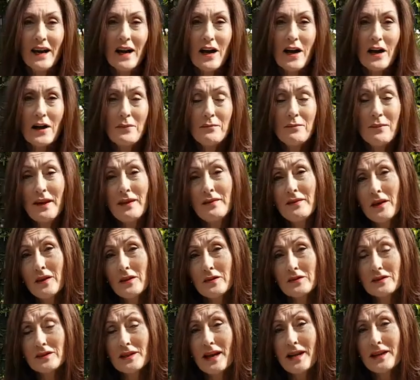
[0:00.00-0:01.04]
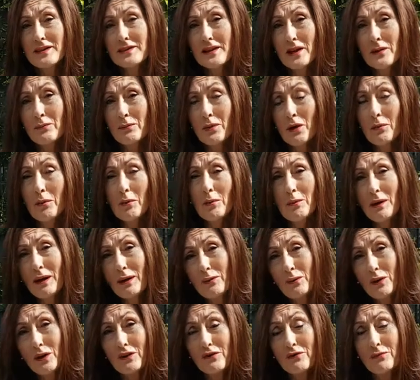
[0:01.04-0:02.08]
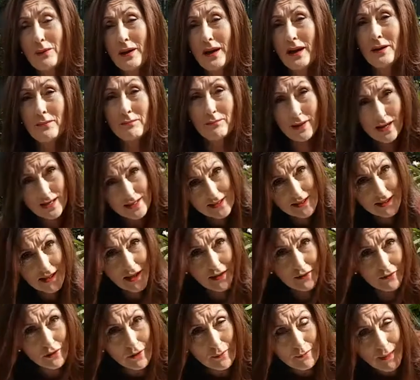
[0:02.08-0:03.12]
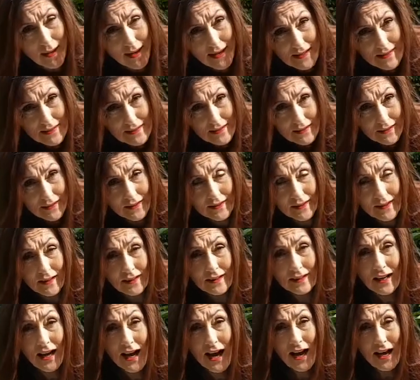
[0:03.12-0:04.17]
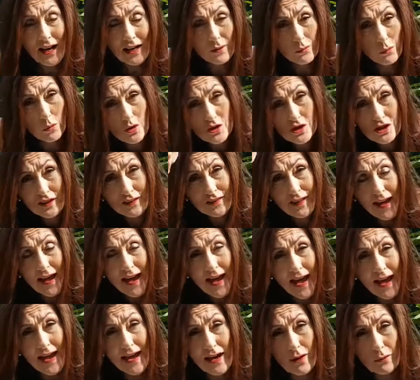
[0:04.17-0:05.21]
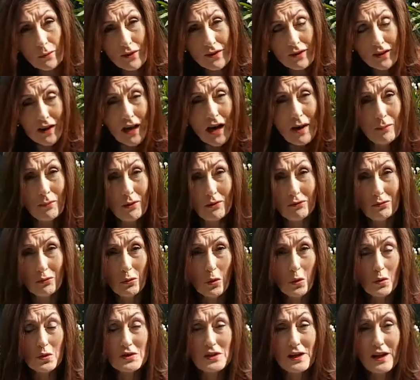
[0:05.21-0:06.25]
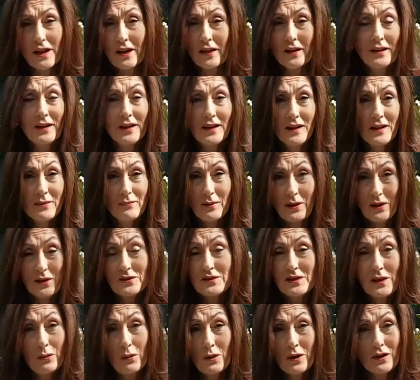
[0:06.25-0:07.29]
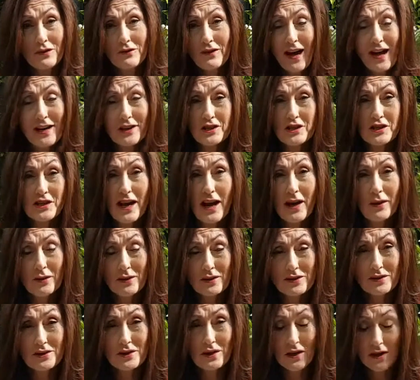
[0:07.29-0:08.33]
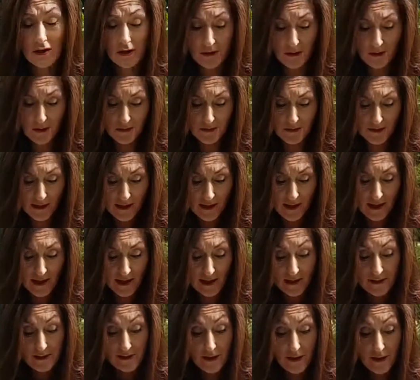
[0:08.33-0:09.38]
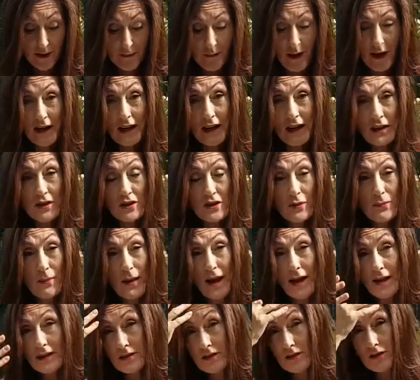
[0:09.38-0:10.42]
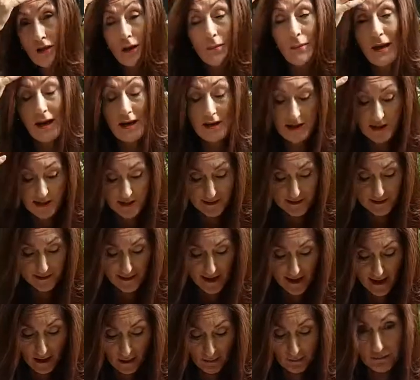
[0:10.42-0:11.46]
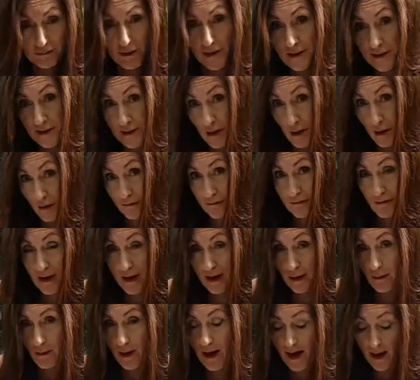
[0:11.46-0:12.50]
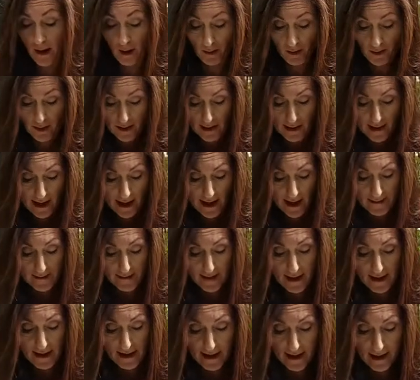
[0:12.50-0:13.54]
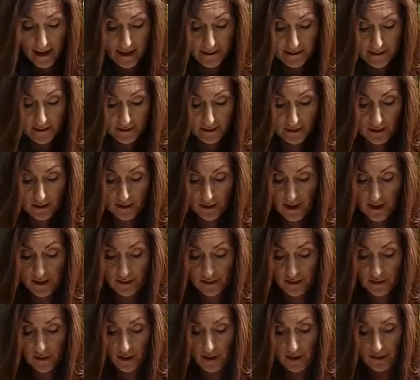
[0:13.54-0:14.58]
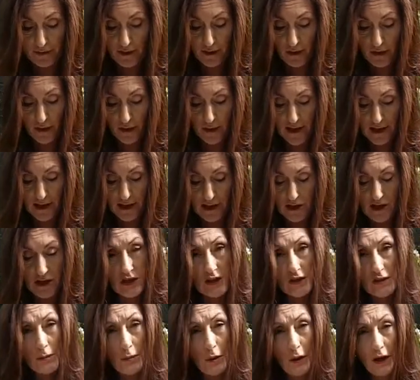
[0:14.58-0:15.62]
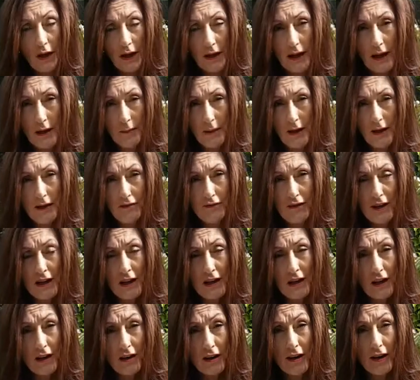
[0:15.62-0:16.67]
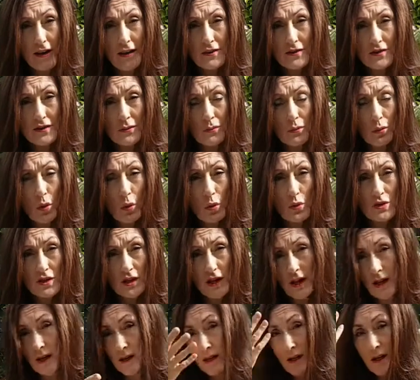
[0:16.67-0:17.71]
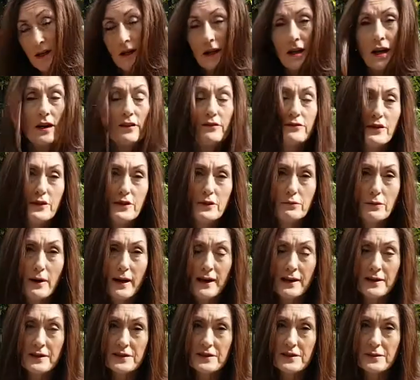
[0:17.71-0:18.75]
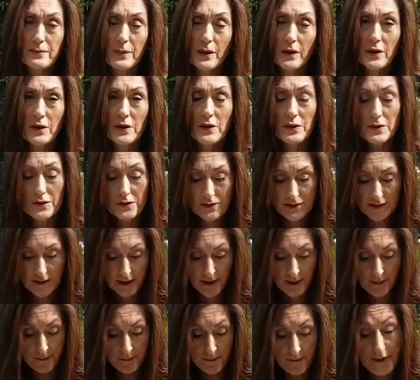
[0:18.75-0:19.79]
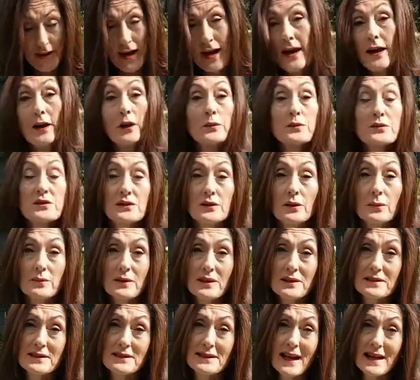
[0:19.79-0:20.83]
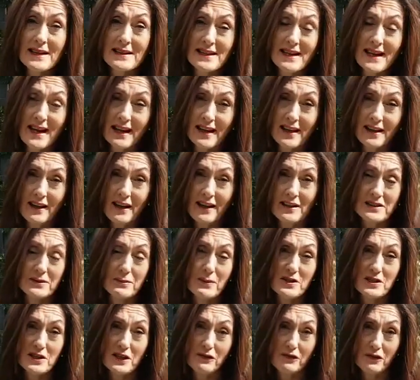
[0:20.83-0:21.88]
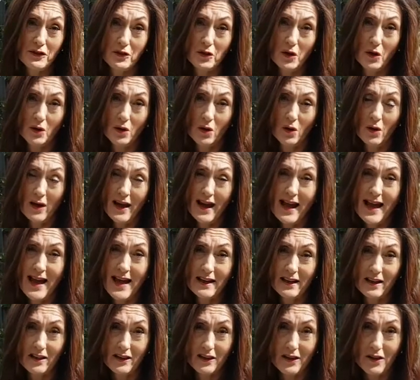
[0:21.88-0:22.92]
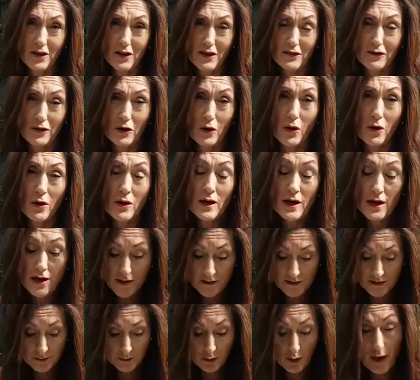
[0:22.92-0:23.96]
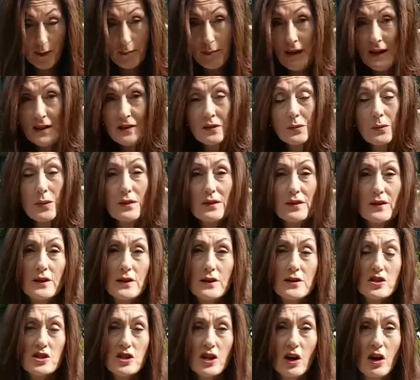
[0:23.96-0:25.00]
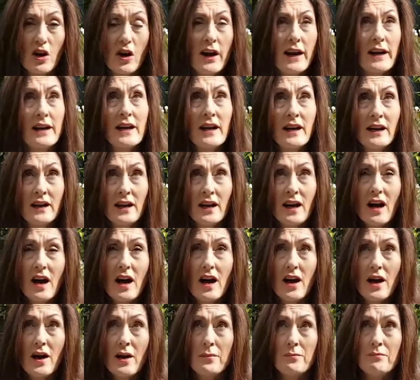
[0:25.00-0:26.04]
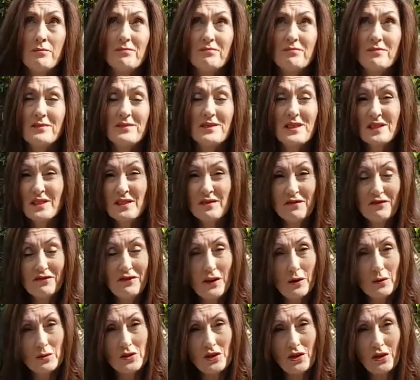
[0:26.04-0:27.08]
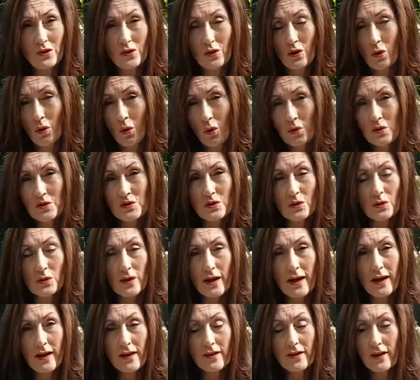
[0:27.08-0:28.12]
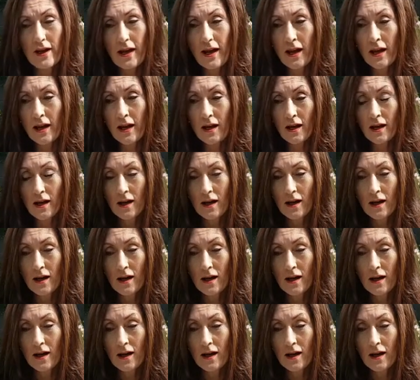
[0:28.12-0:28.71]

In those days, they probably would have been bending over a basin and washing their hair with a cup of water, because they wouldn't have had showers to use. So you make it into a paste, scrub it into your scalp, rinse it off really well, and then it's good if you can actually just put a little bit of vinegar in some water for the rinse, because that helps stop the static, especially if you've got long hair like I've got. So I'm quite pleased with the shine. Doesn't feel too coarse or anything.